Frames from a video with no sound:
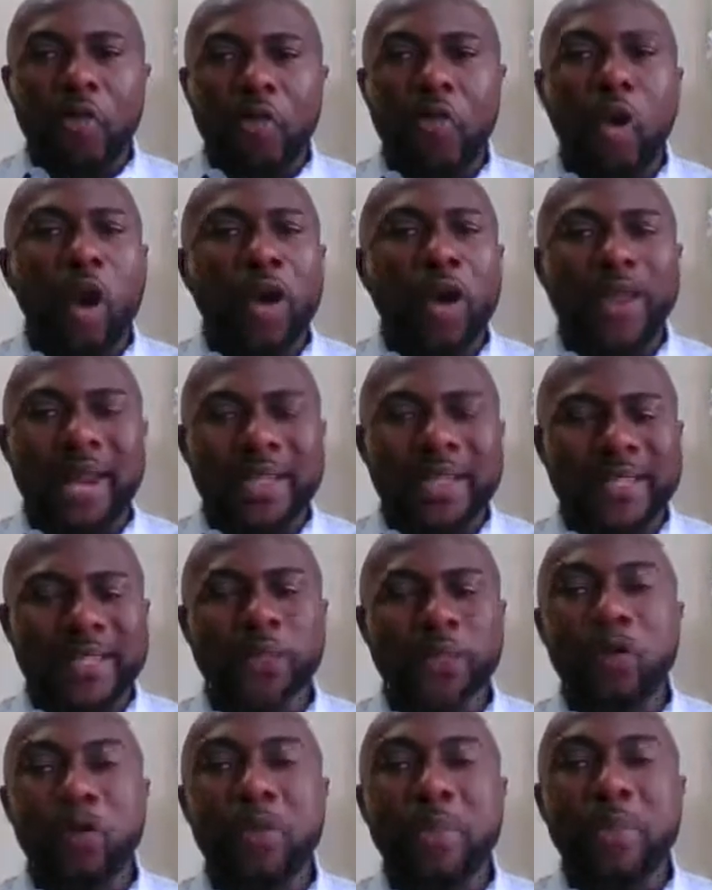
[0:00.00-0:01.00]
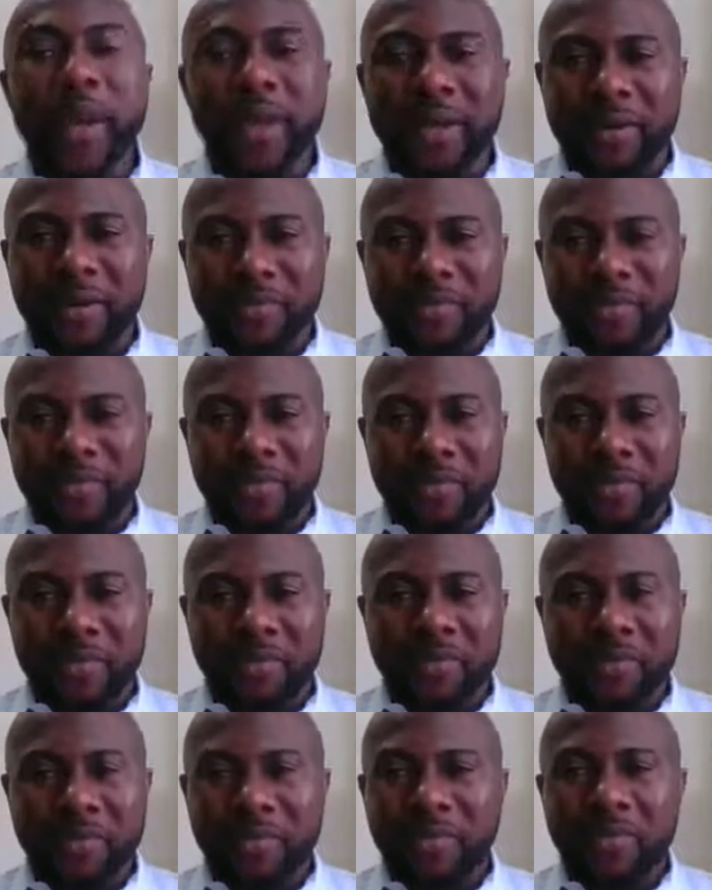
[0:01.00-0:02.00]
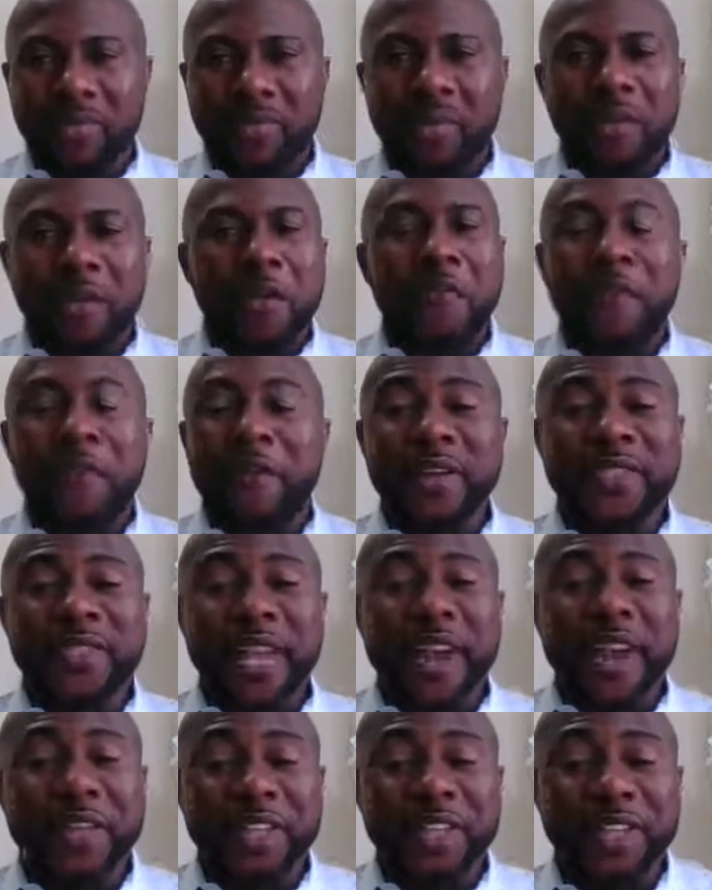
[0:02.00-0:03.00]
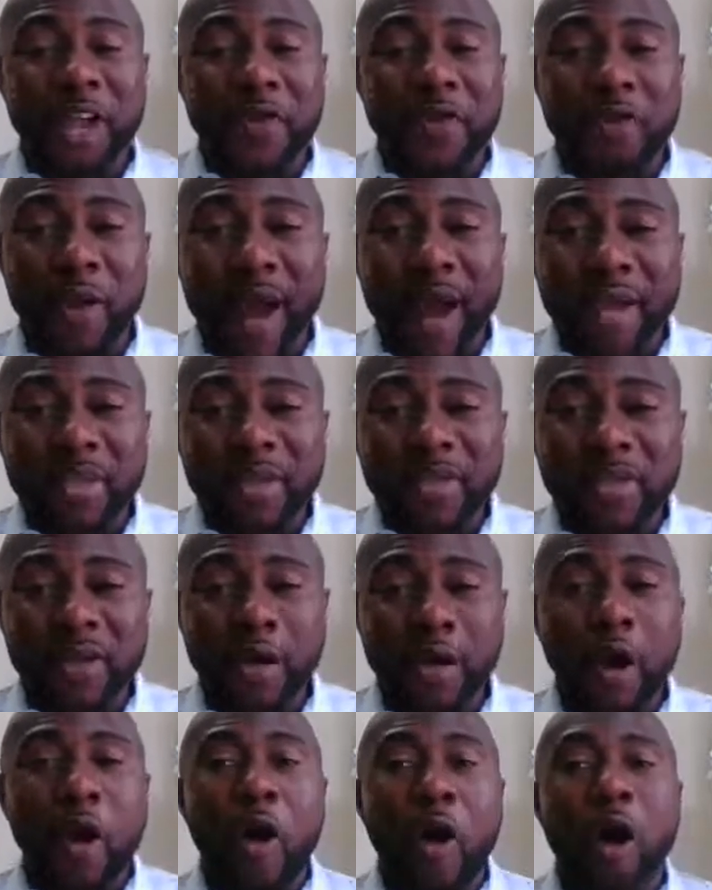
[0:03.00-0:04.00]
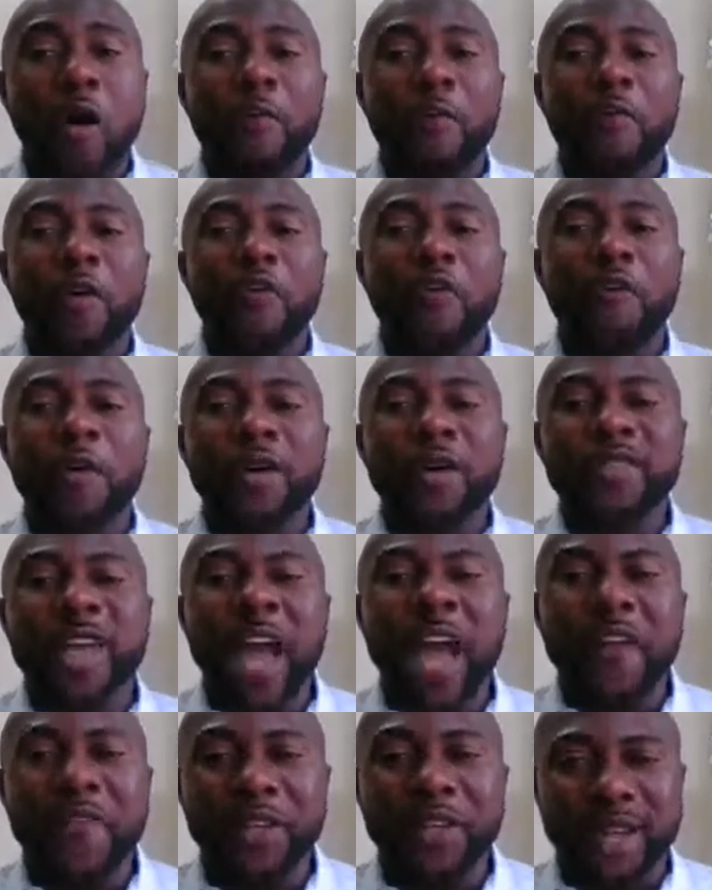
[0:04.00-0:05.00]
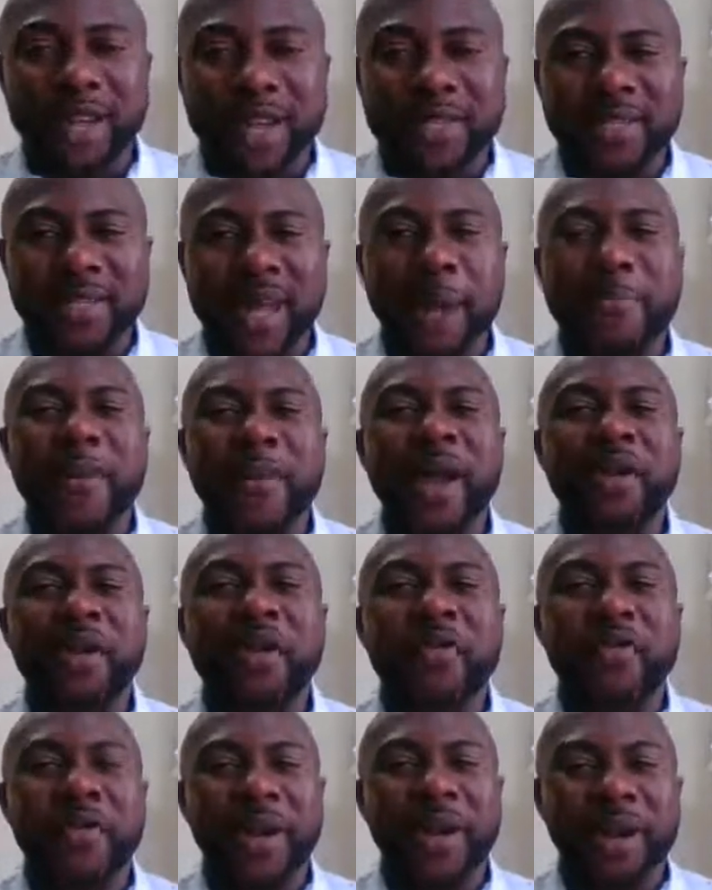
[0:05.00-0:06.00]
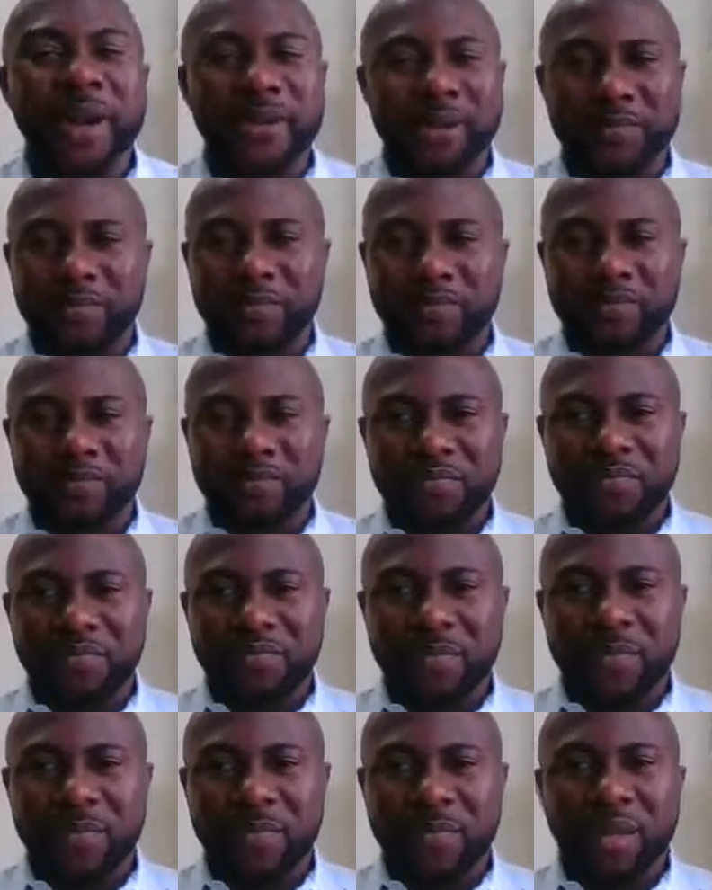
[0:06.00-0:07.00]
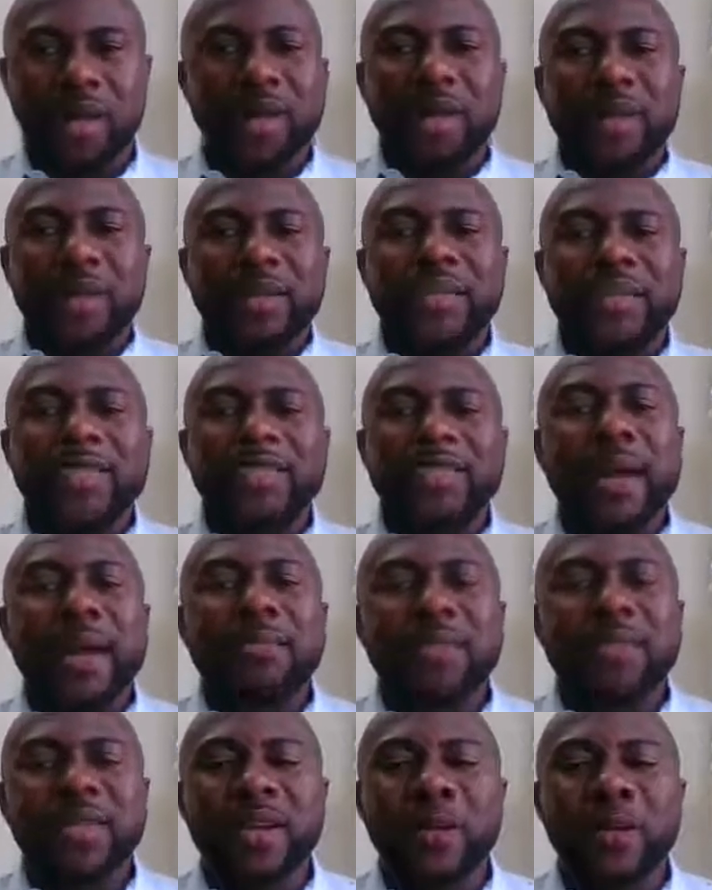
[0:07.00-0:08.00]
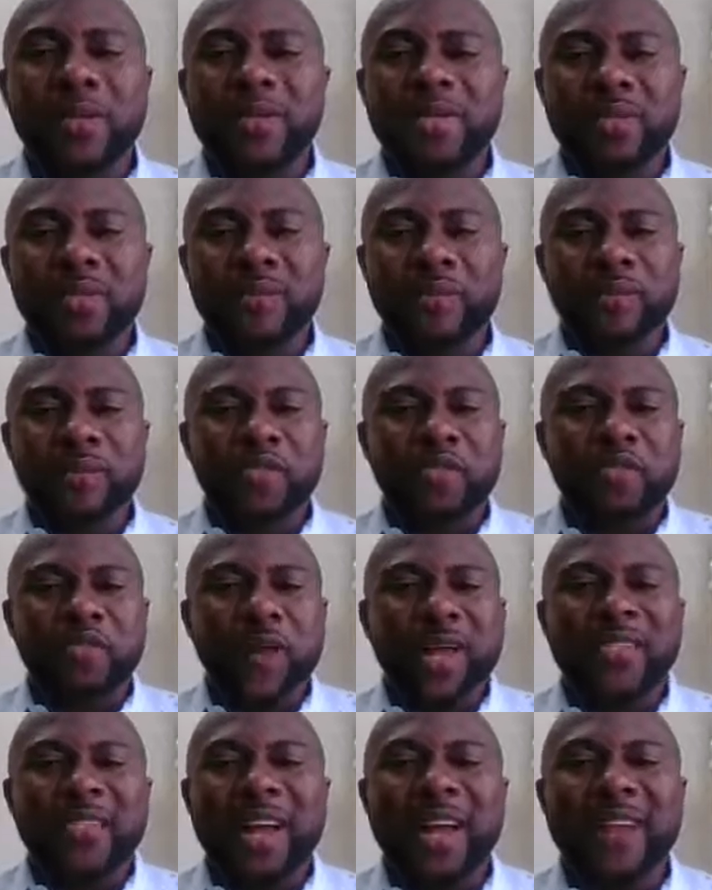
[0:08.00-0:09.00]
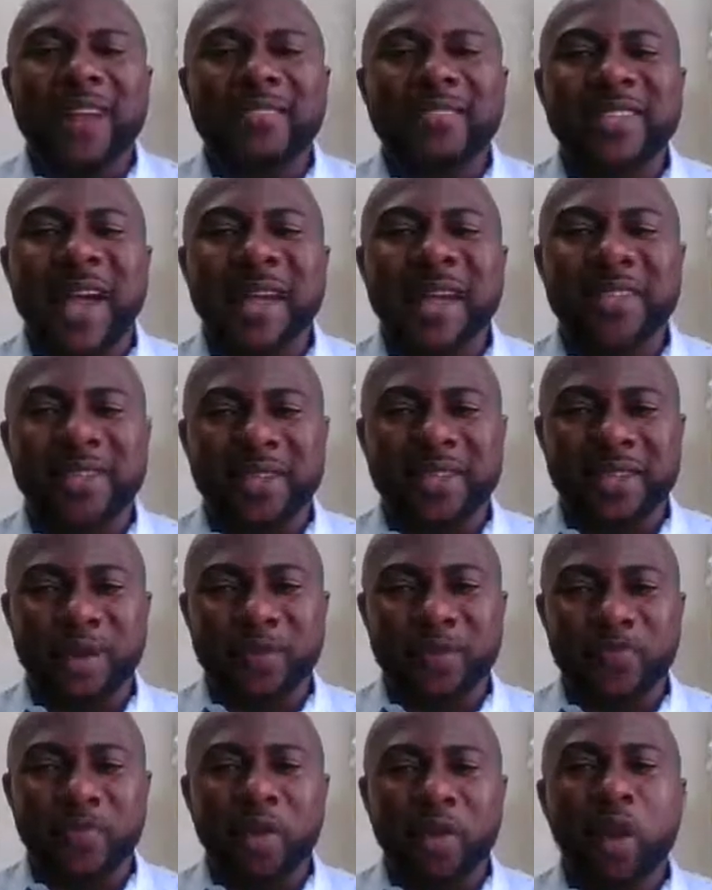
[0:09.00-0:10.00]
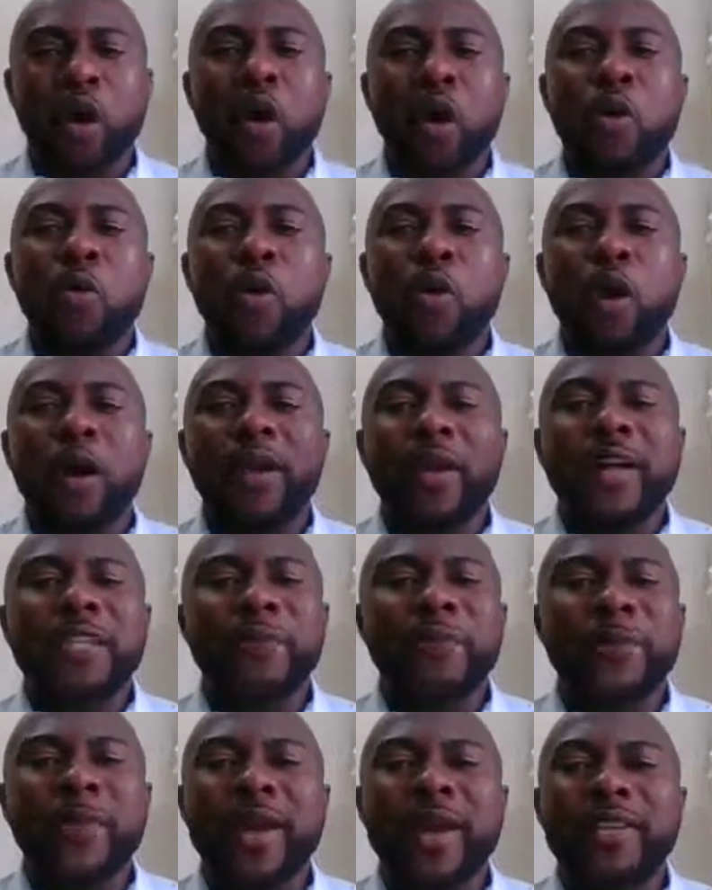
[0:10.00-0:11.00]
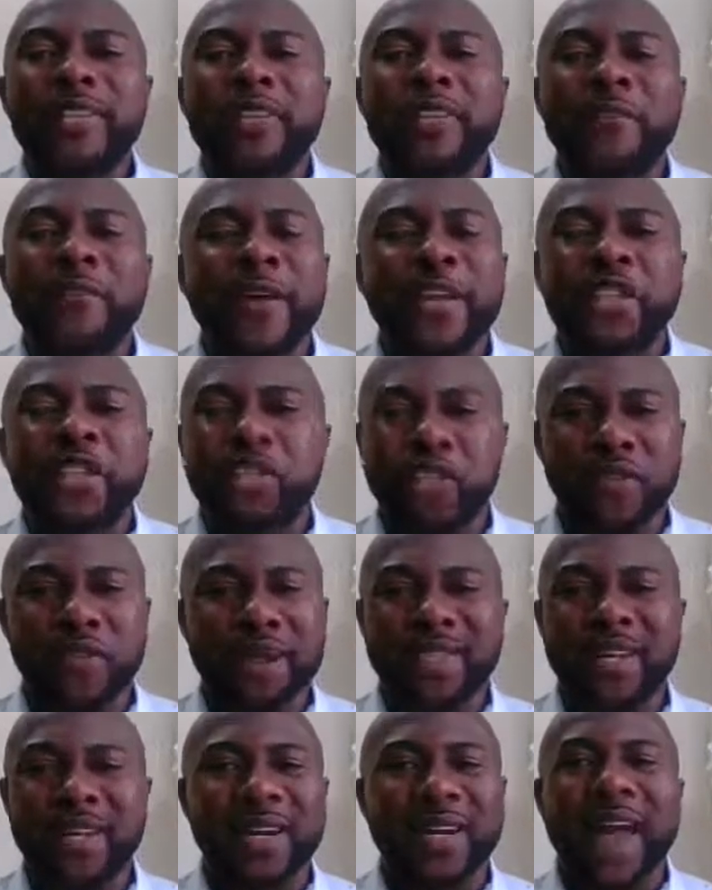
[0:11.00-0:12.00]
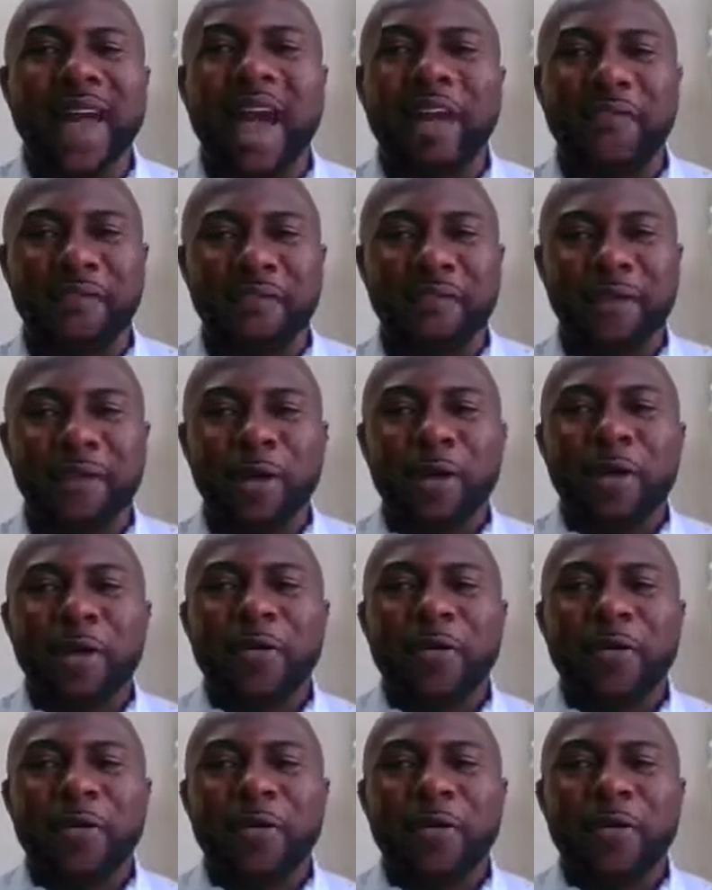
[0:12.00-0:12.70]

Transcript: To others, it could be face everything and rise or false evidence appearing real. The same thing with stress and anxiety. We all experience different stress in life.